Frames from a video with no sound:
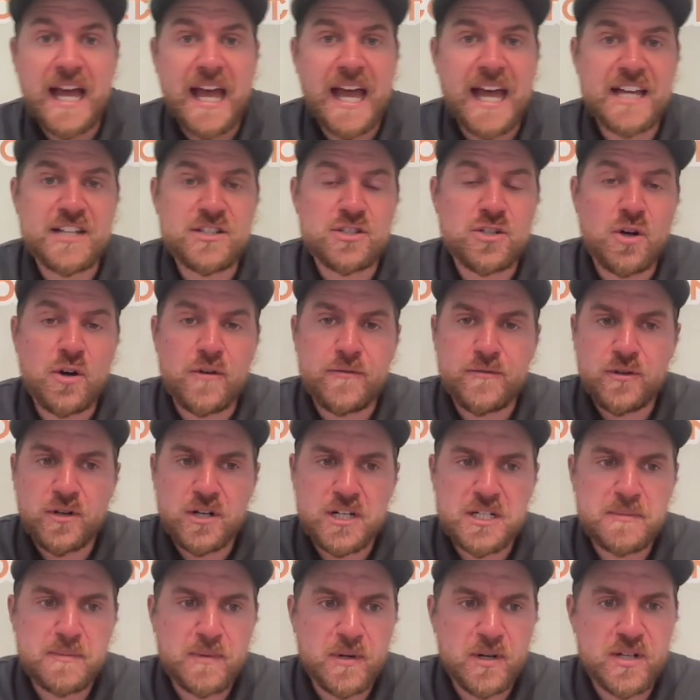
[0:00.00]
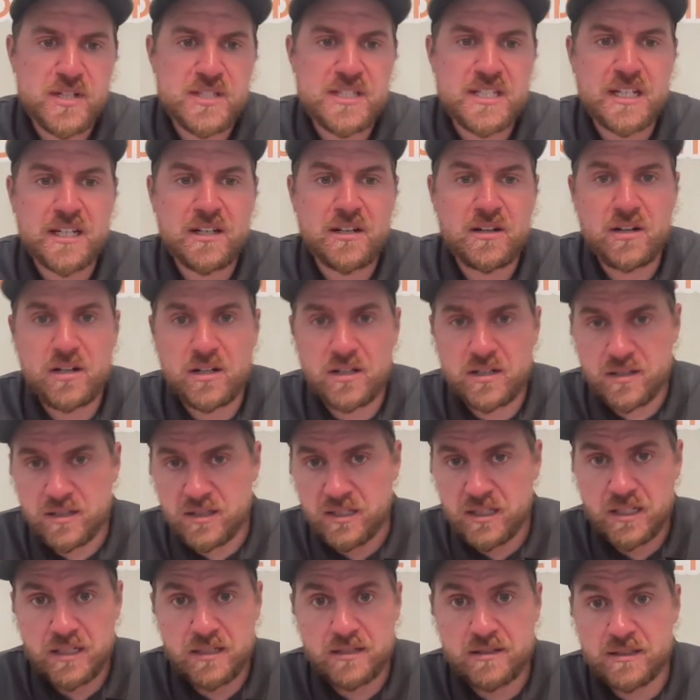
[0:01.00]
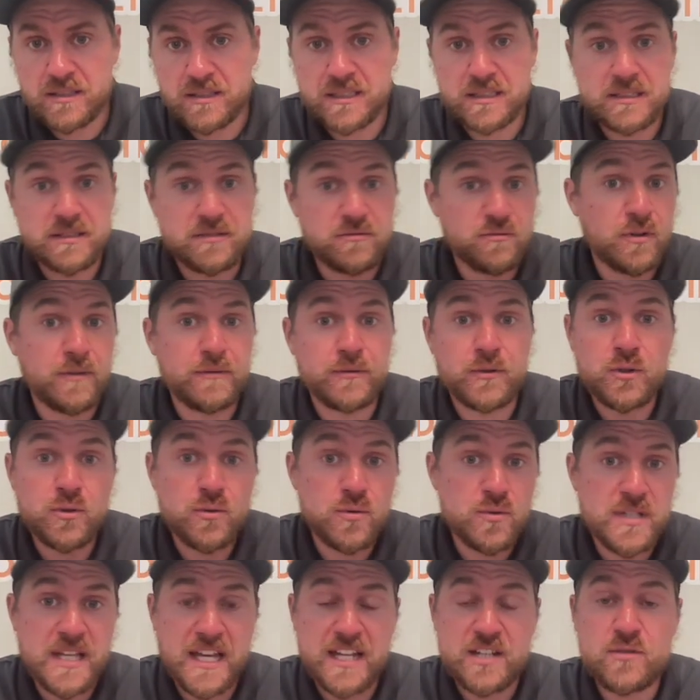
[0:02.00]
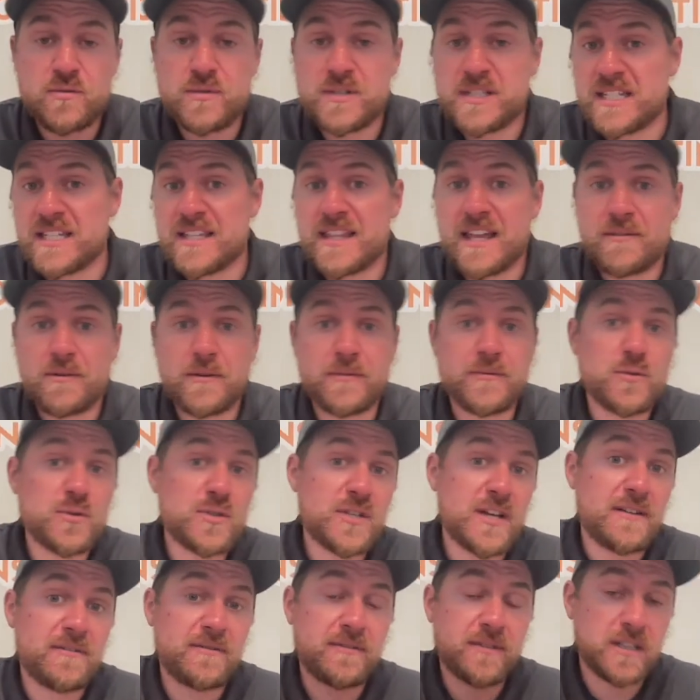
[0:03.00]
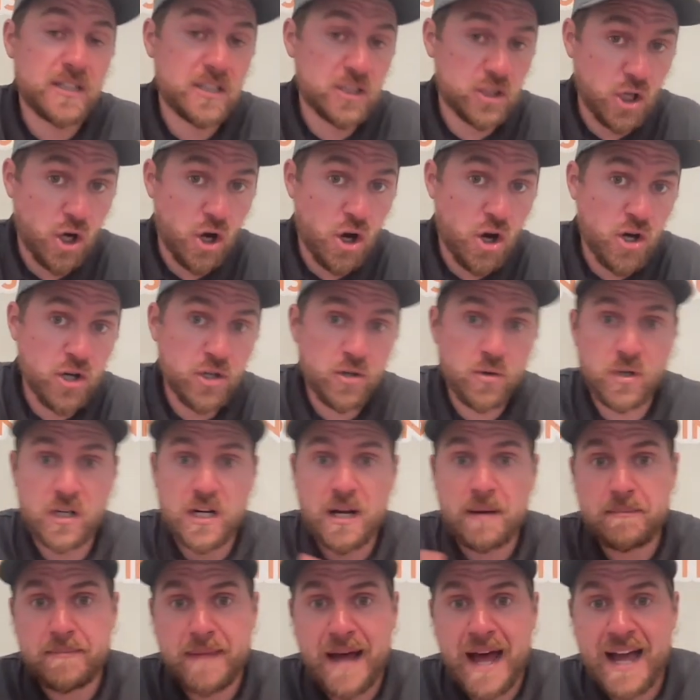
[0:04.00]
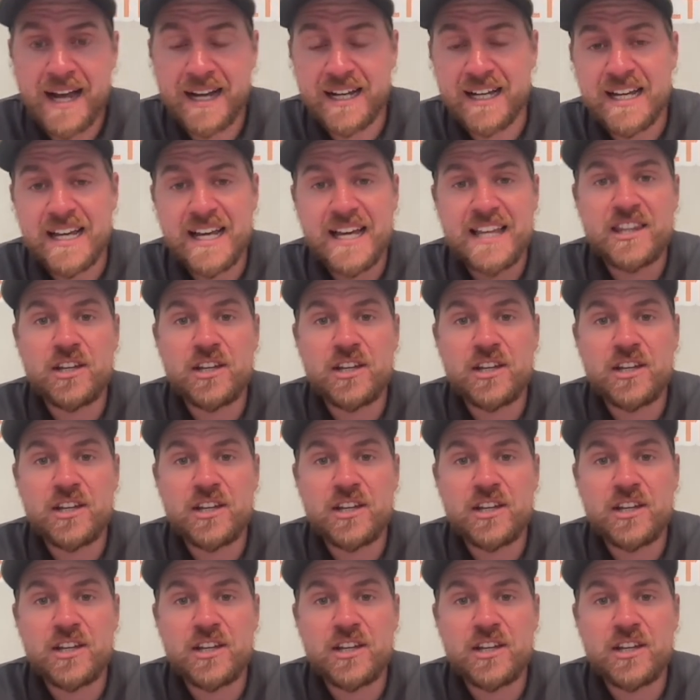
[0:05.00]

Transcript: And so if you're experiencing reviews and you see that reviews have gone or come back,